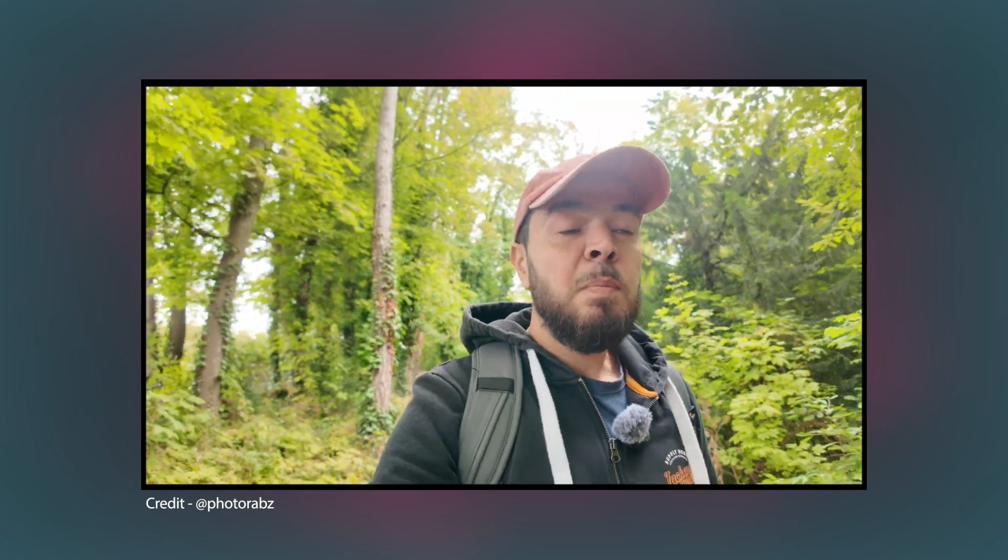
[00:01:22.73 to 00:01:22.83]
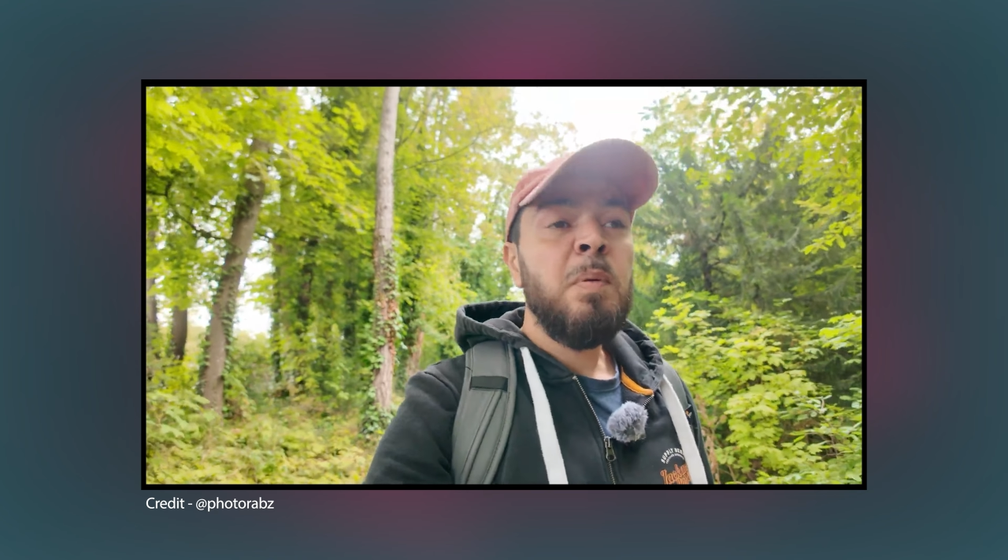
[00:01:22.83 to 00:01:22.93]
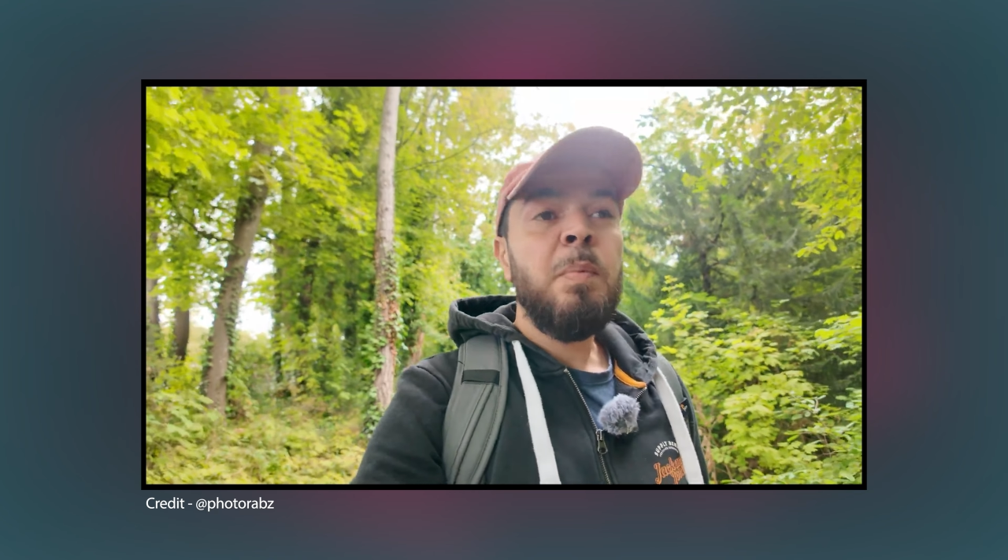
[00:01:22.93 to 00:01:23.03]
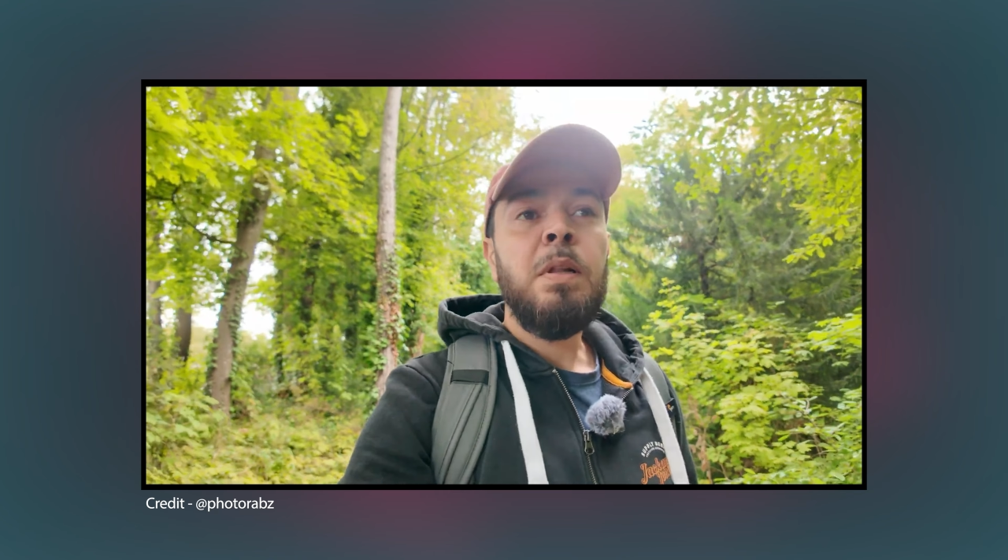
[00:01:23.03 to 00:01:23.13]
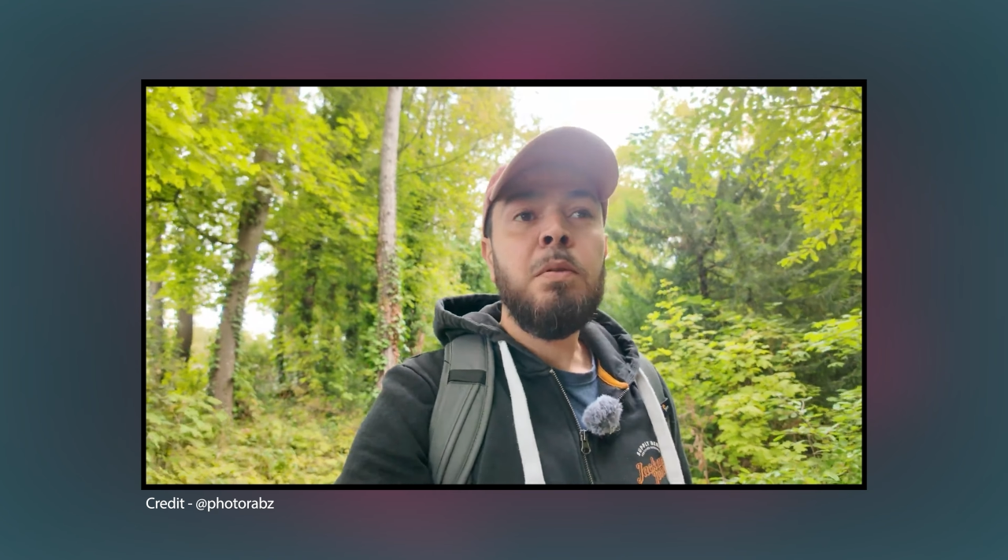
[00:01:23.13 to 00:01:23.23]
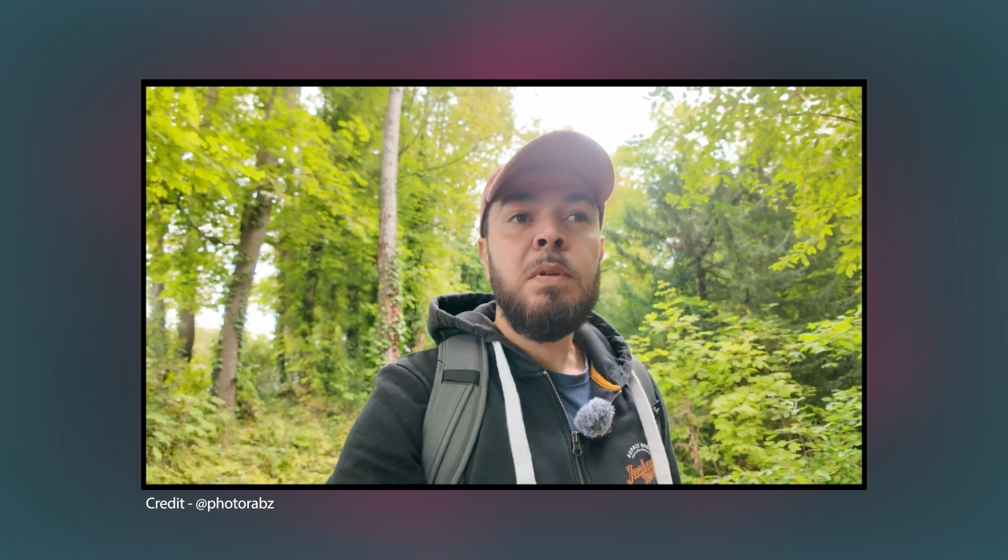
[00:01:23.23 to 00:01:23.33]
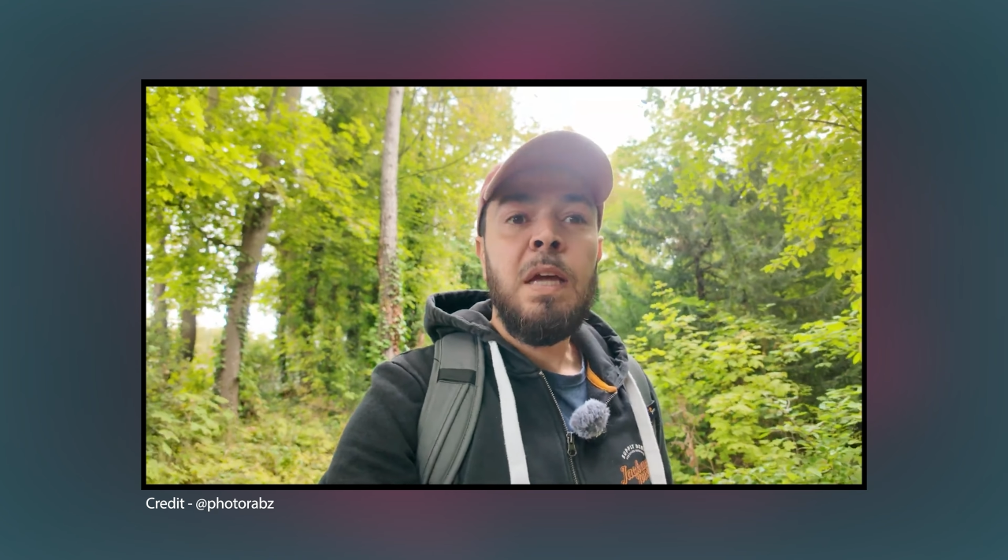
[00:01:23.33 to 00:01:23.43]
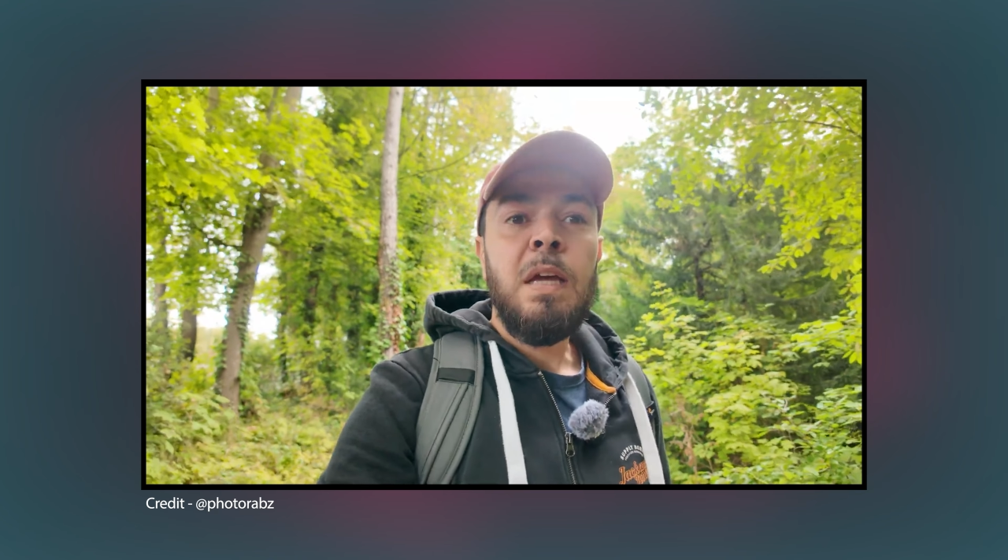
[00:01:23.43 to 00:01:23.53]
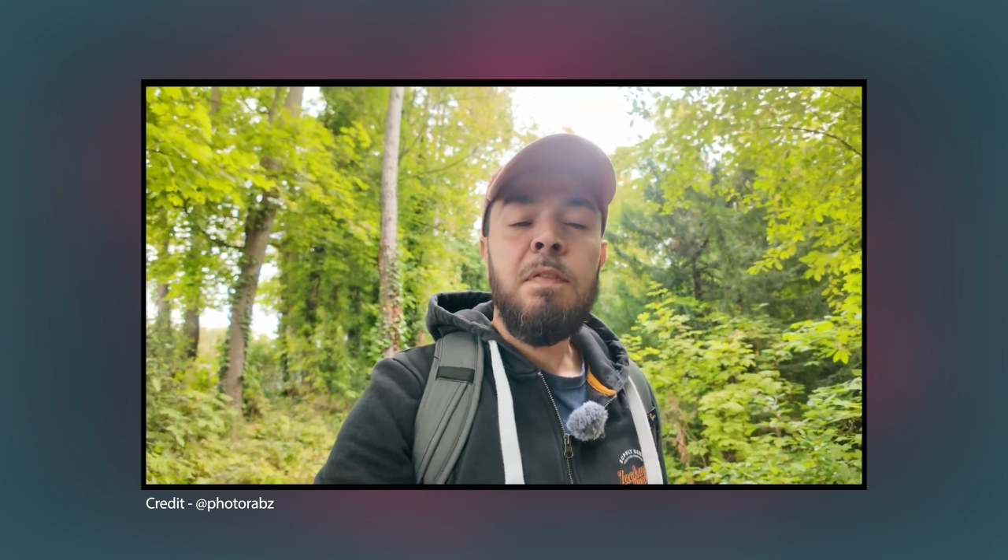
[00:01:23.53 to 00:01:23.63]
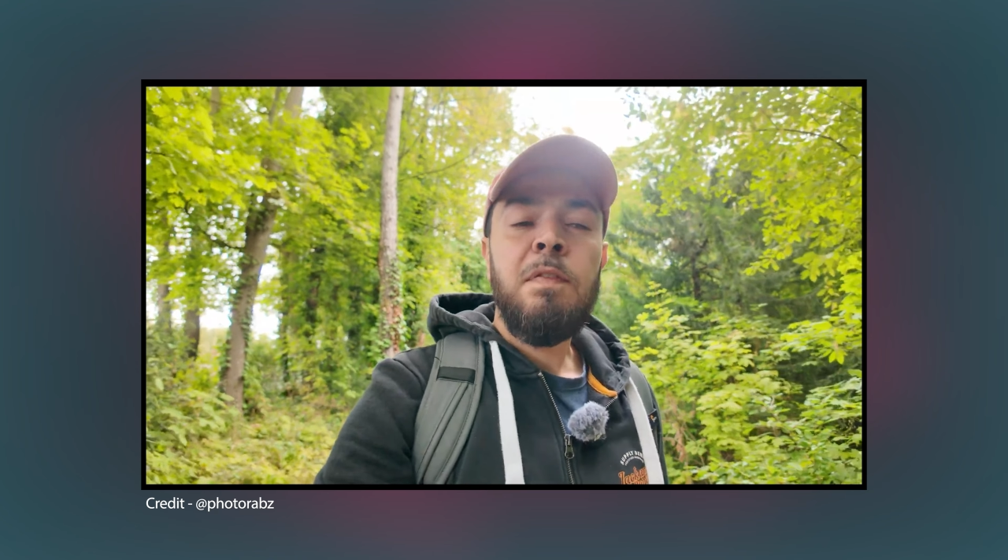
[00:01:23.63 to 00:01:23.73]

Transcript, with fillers: is capable to